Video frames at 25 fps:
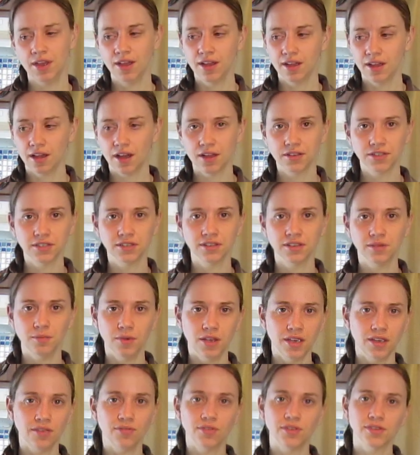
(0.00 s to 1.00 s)
constantly
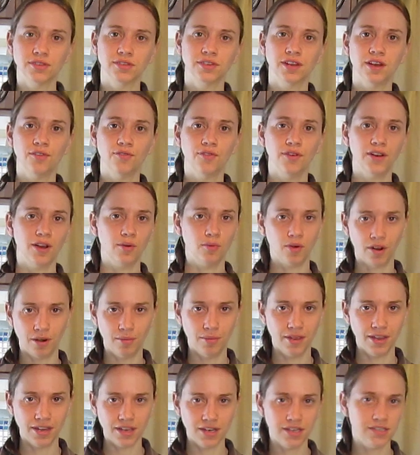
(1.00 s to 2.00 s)
making this stuff and I want to
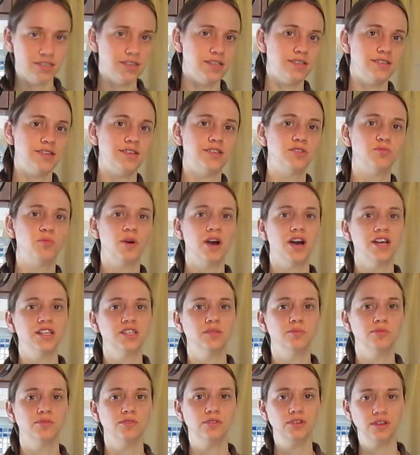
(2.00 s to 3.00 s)
make it as easy as
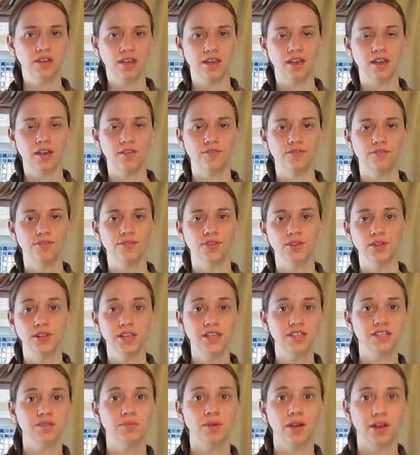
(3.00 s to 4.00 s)
possible and have the
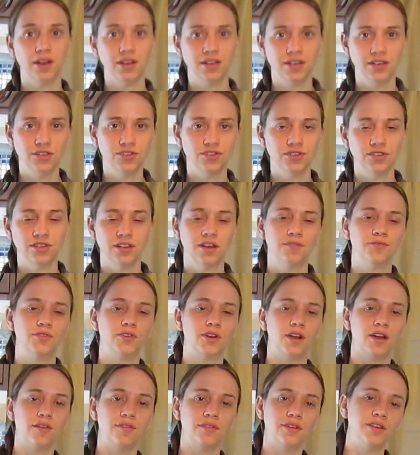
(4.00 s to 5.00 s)
least amount of dishes after
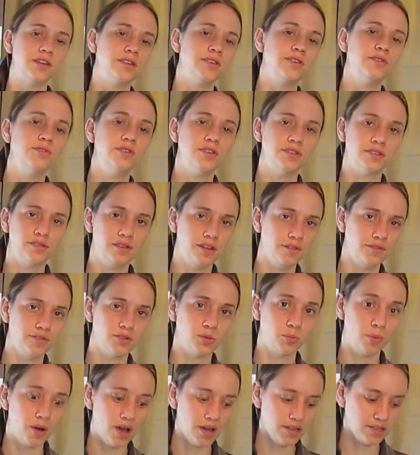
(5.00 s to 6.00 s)
having to do this stuff as
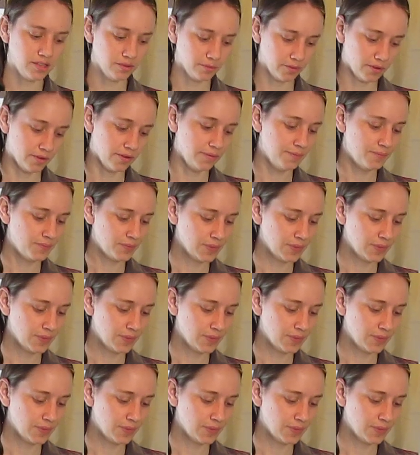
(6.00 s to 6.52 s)
possible.